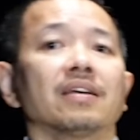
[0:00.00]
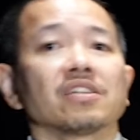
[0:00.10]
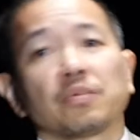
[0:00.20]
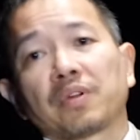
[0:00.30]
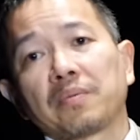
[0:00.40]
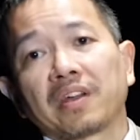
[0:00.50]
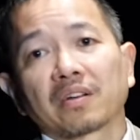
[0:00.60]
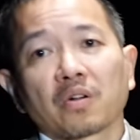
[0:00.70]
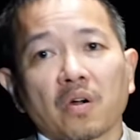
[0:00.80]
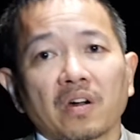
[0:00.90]

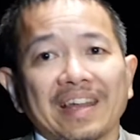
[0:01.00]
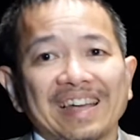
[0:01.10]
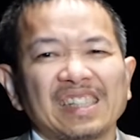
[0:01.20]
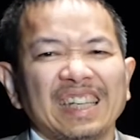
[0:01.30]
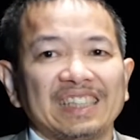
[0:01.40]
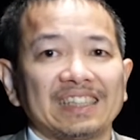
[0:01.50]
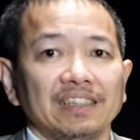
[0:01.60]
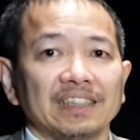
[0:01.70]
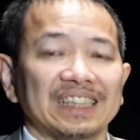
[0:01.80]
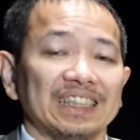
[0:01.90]
Subdominant chord has its
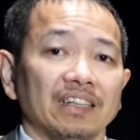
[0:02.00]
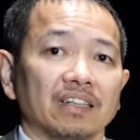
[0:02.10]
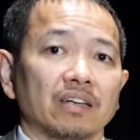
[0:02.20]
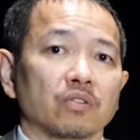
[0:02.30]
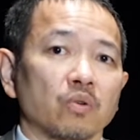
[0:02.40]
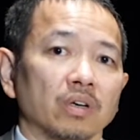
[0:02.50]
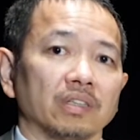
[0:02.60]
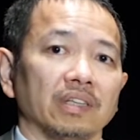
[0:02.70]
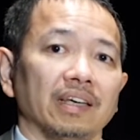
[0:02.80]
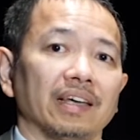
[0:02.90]
distinct
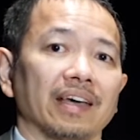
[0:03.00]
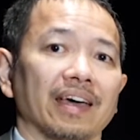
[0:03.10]
quality,